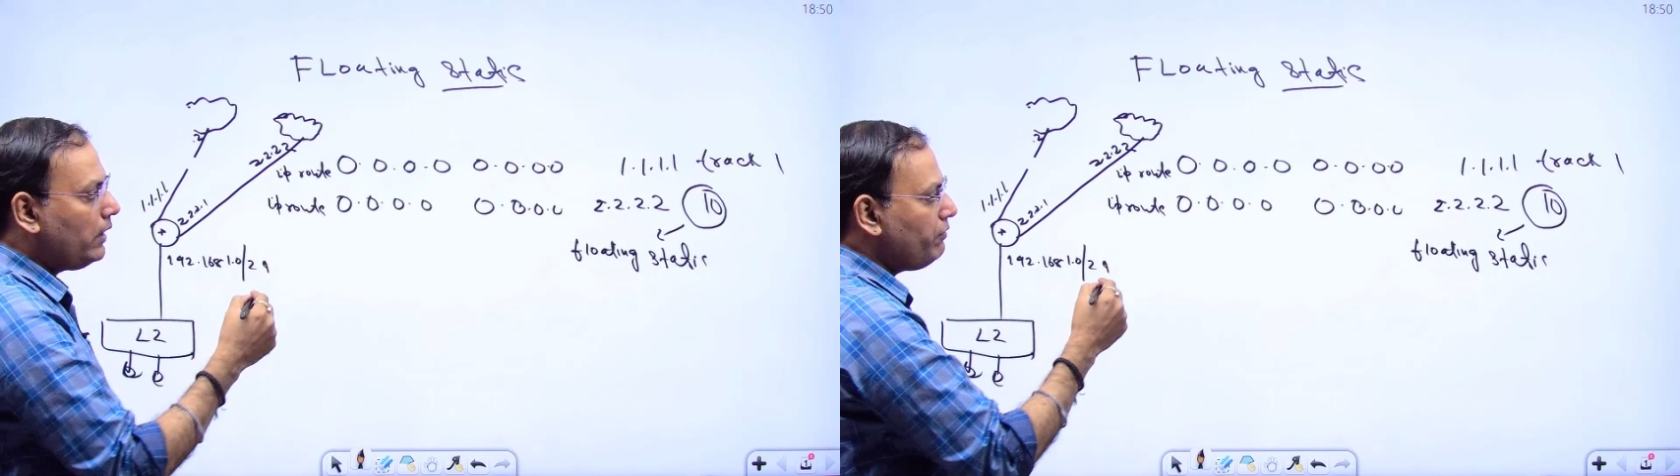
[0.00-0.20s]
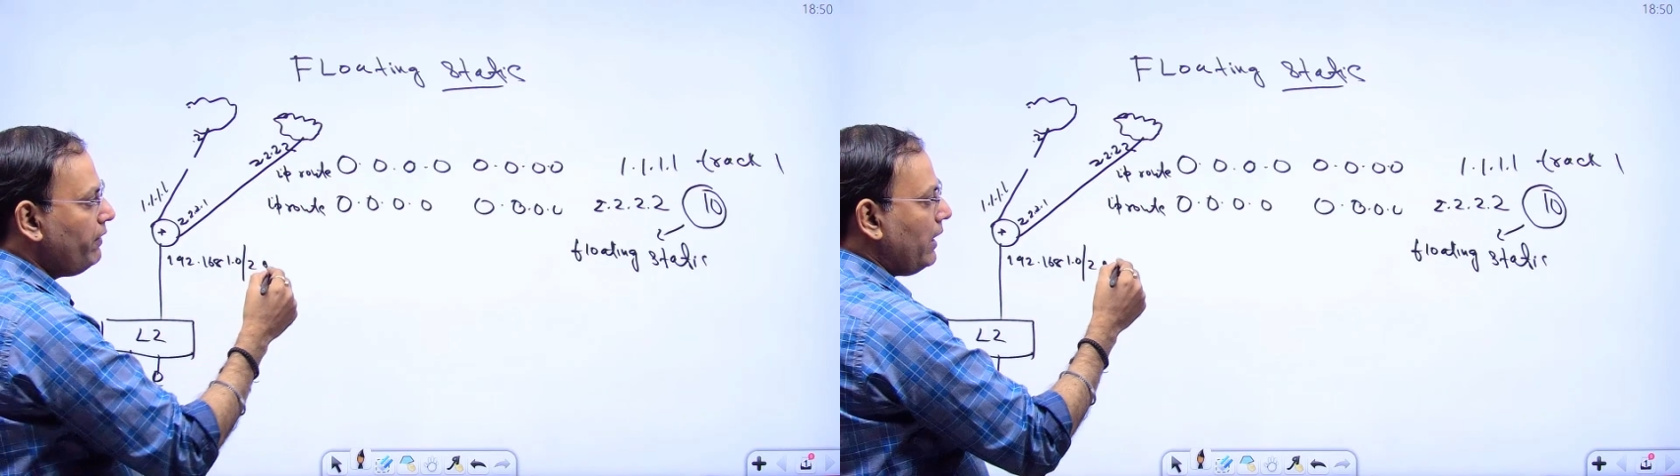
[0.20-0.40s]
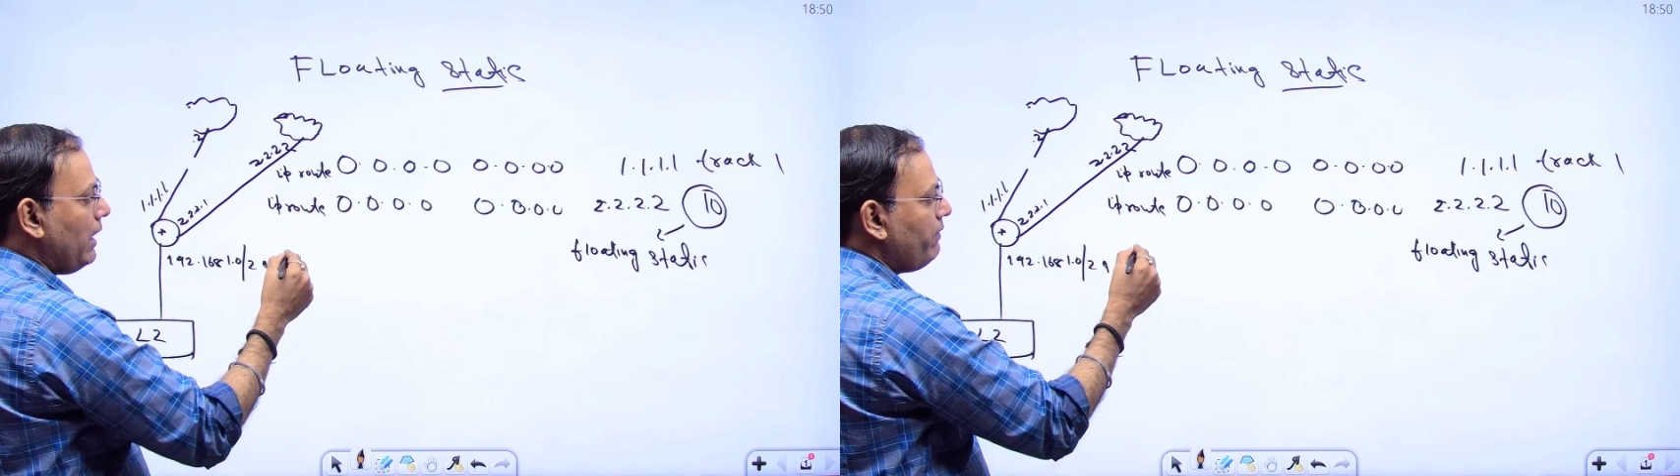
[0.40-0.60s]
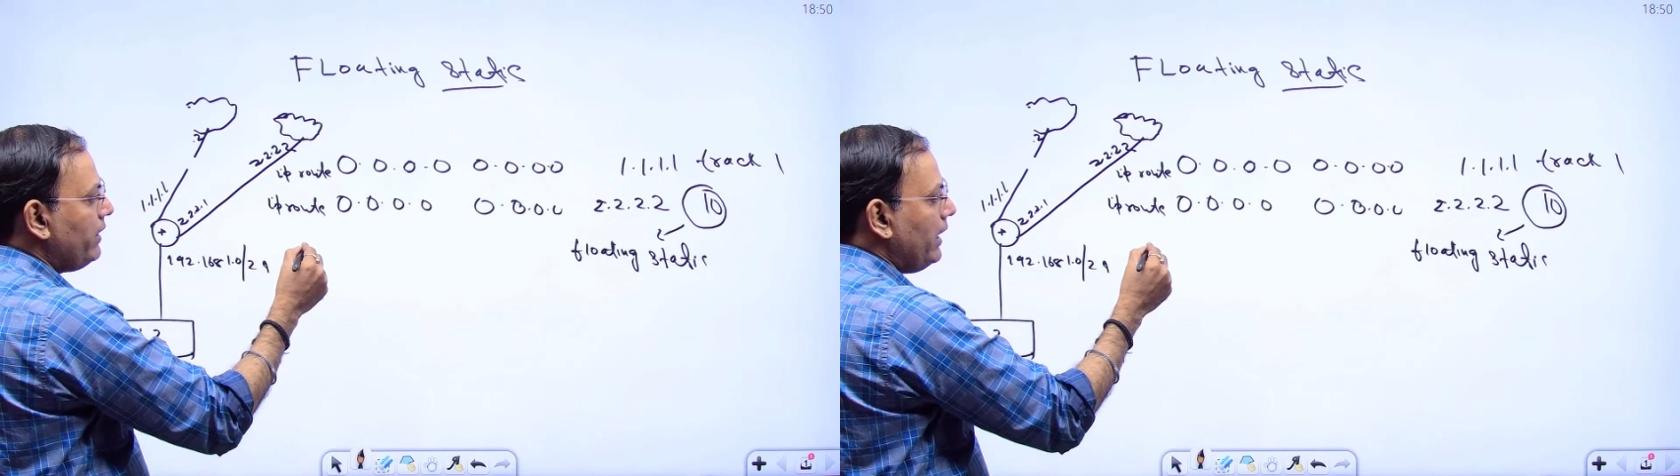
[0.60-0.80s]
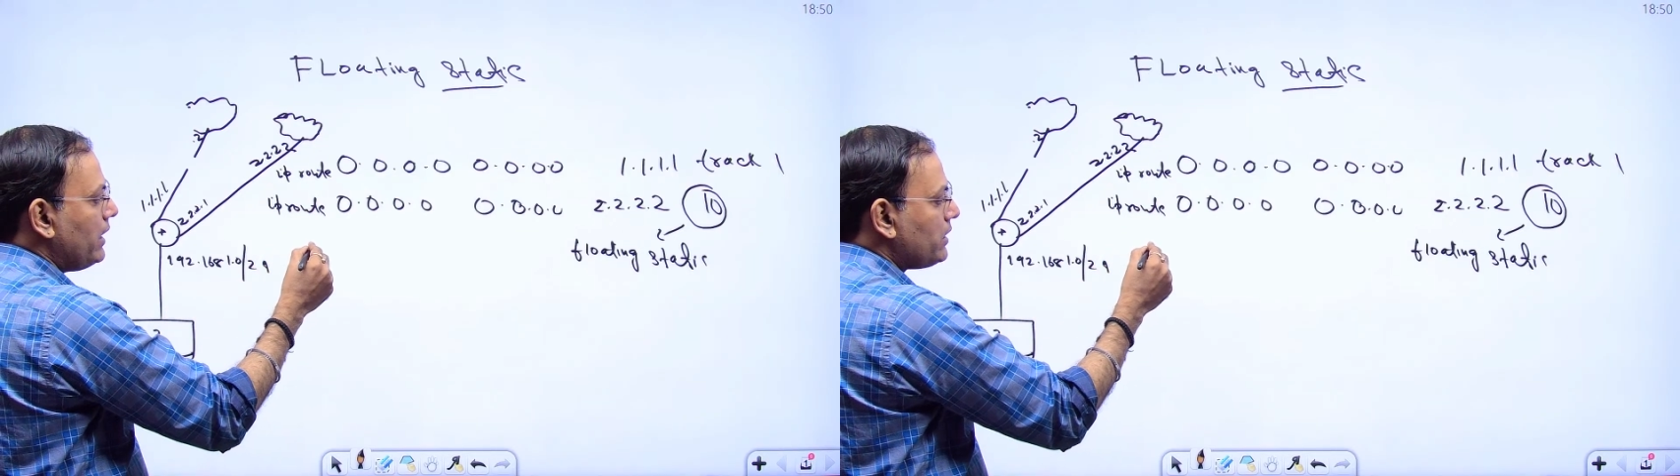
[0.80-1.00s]
if I will
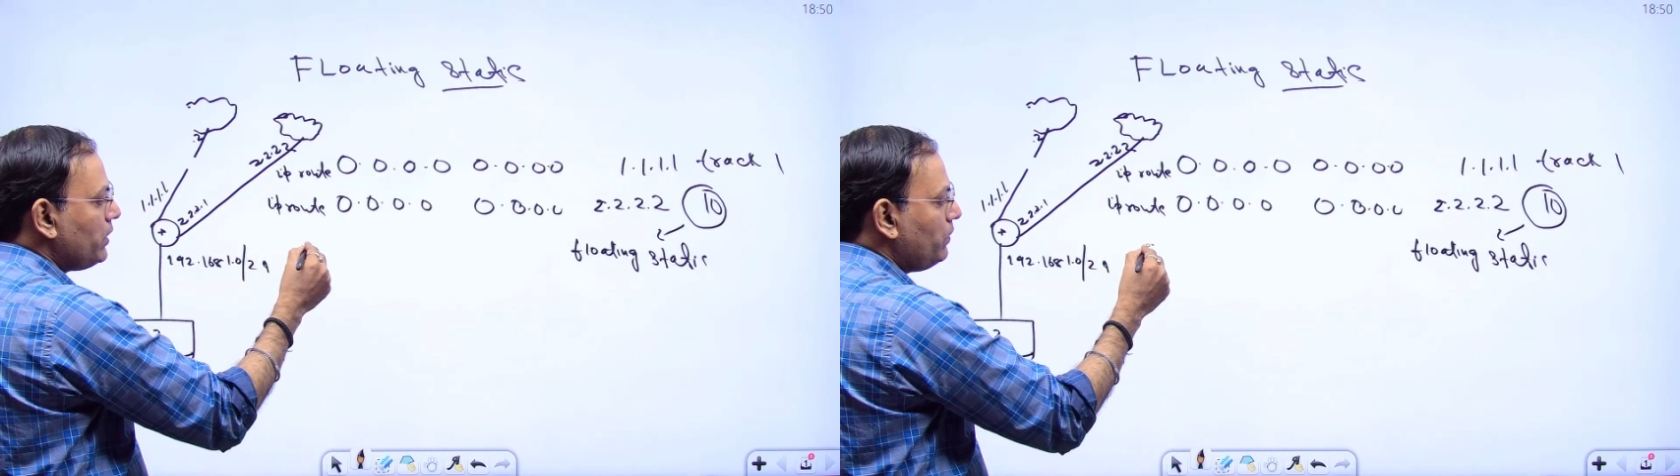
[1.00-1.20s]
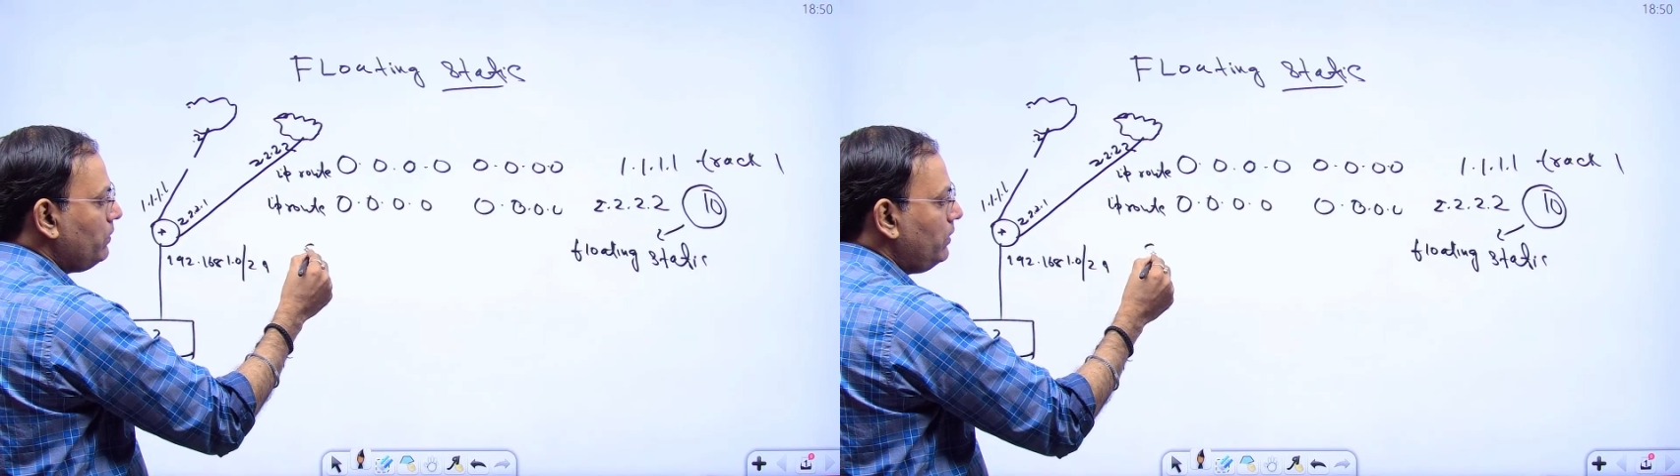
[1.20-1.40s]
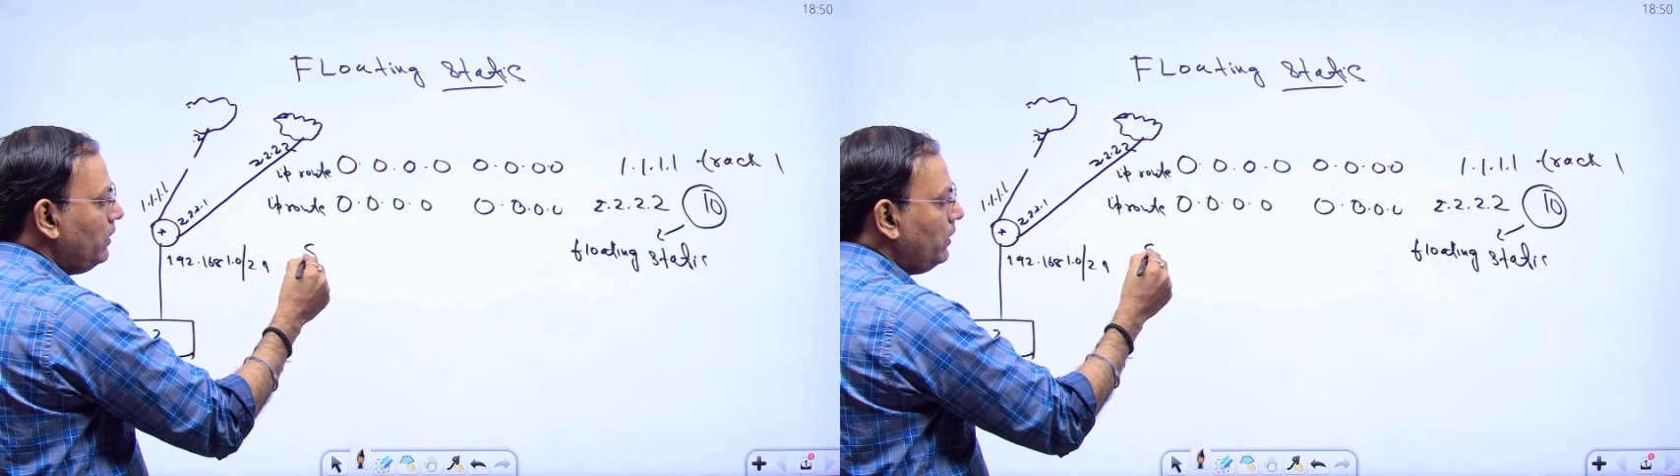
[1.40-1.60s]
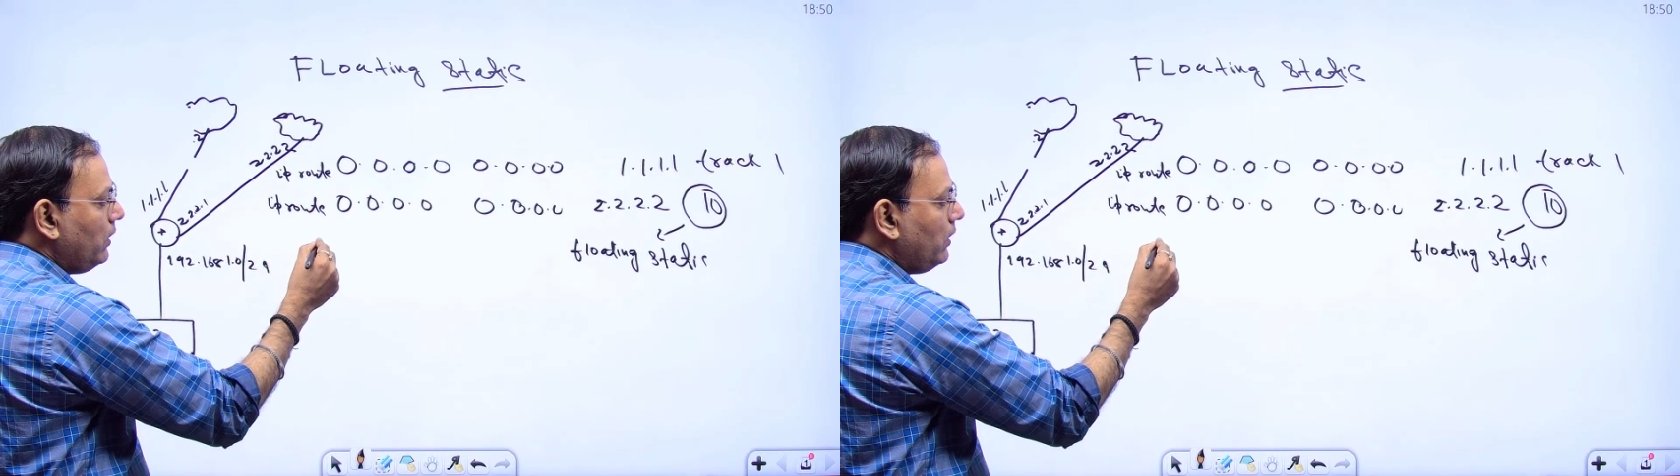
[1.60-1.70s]
ask you